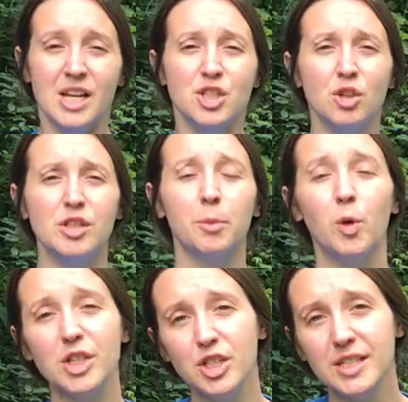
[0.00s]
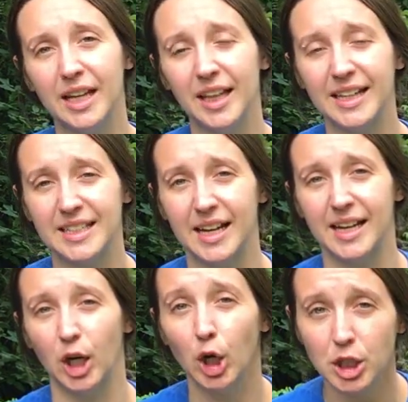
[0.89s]
So some questions I like to
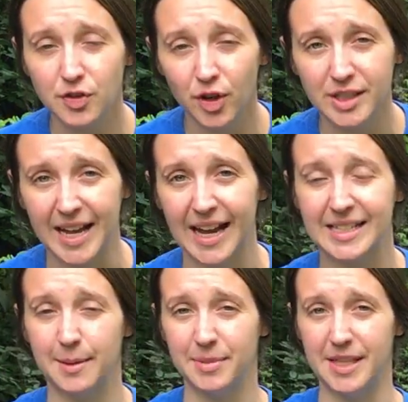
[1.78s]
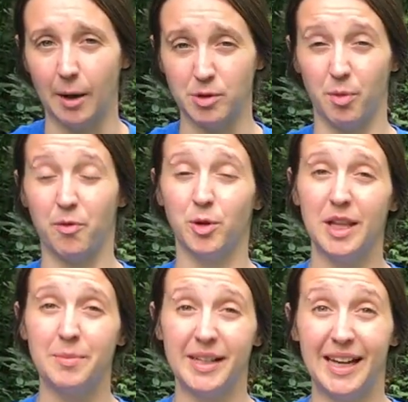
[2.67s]
encourage folks to ask themselves before
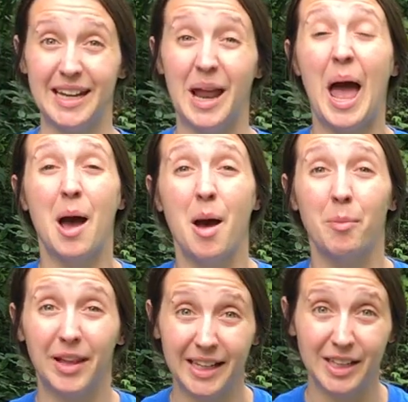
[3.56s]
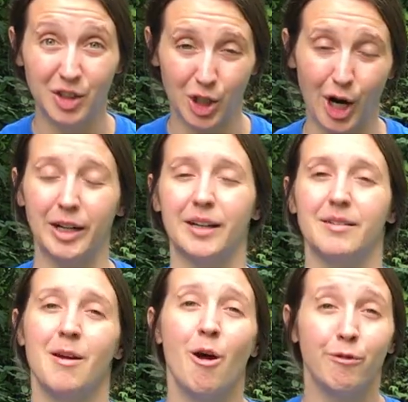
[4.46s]
they begin planning their garden.
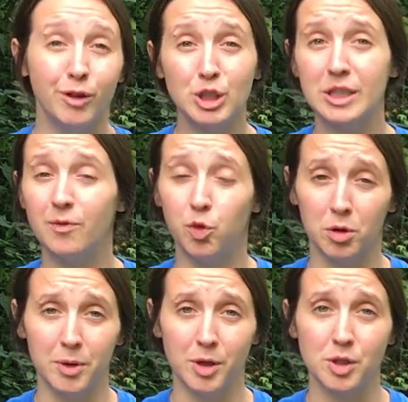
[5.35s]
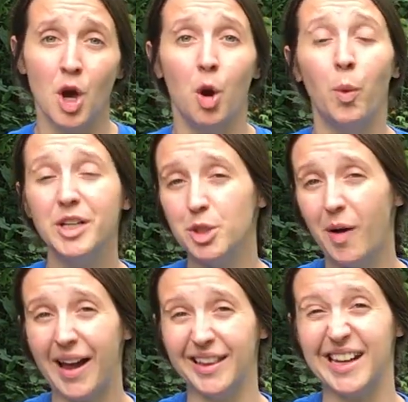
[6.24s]
First and foremost, what do
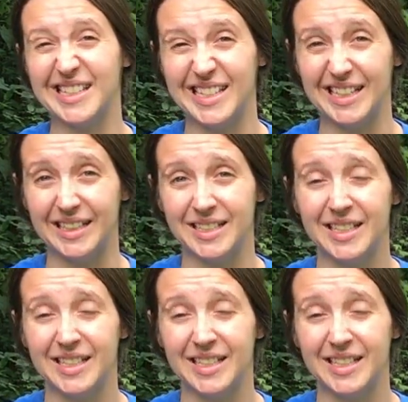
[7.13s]
I like to eat?